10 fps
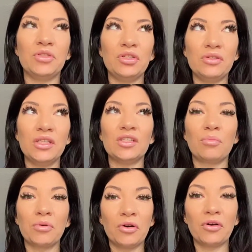I'm choosing
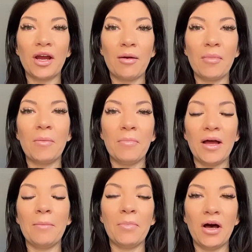to program
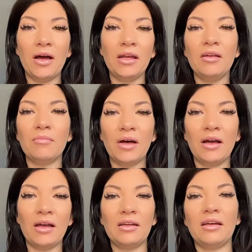my body,
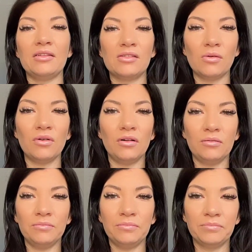mind, and
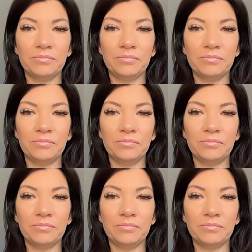soul